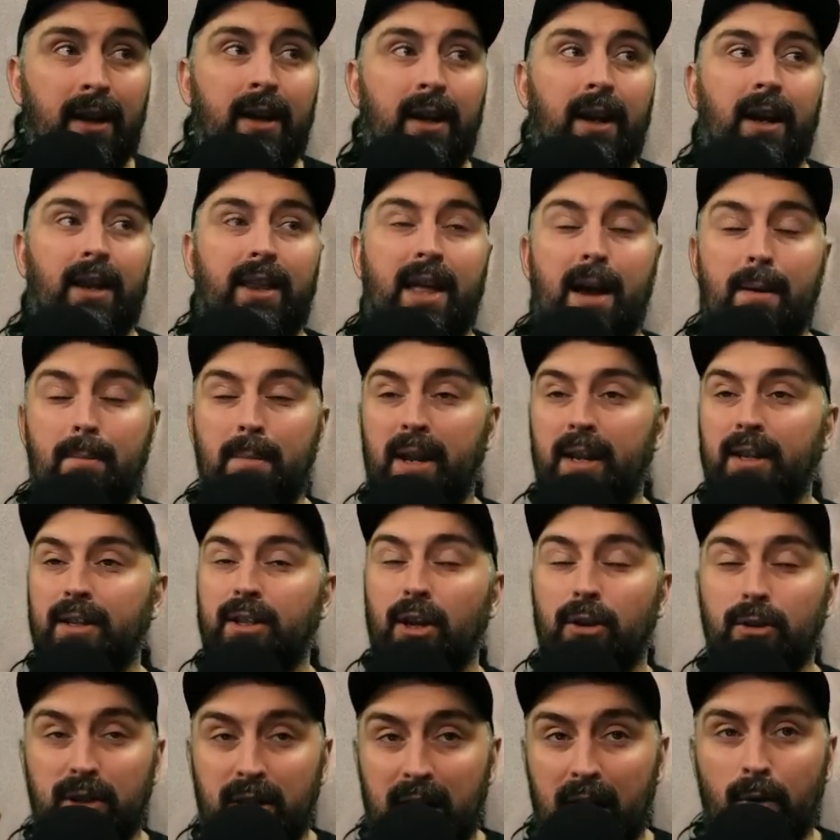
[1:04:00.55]
That means those
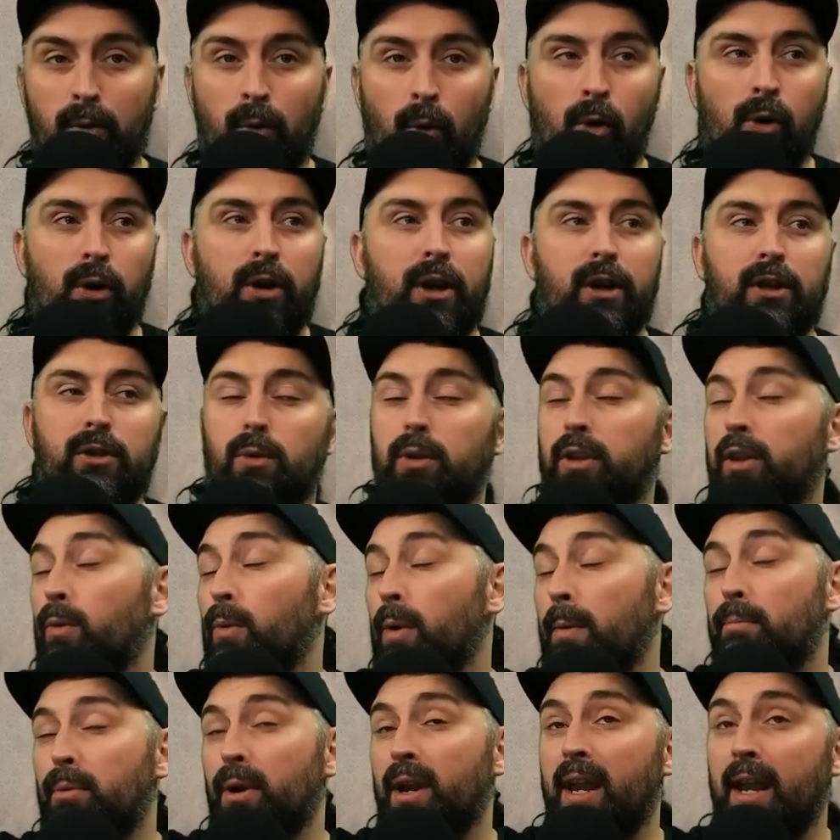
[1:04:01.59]
Deadwalkers that we're
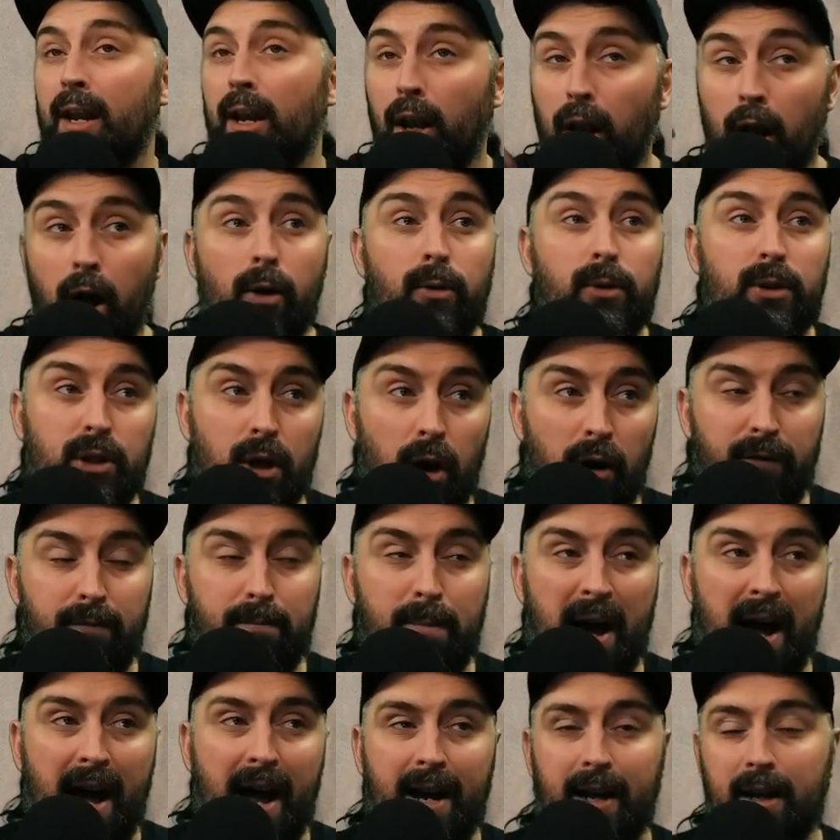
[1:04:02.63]
bringing loads of
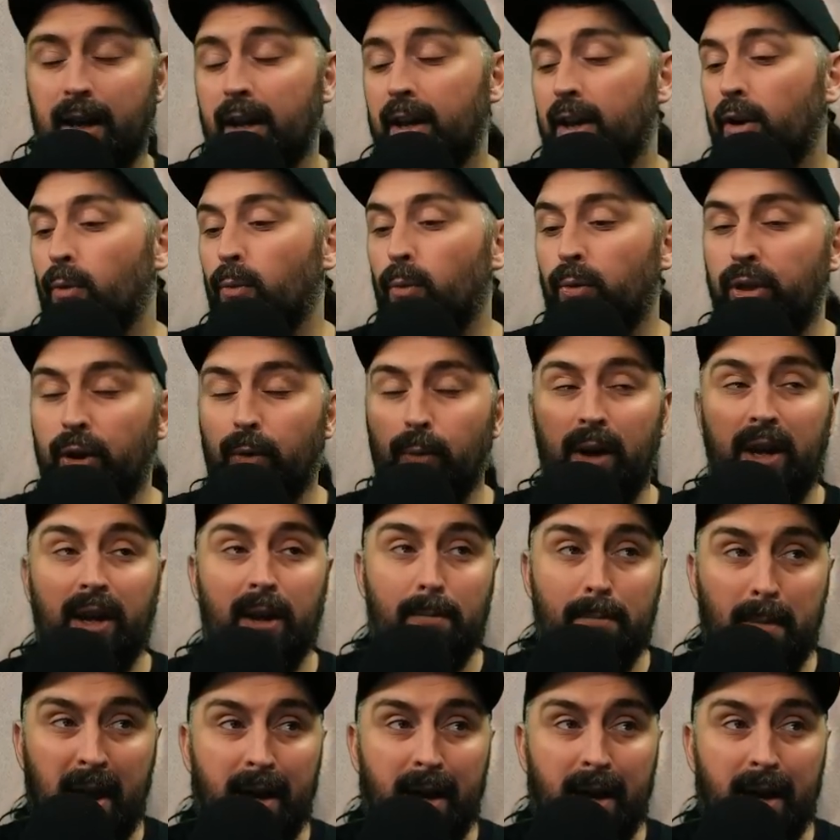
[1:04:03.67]
back, that we can make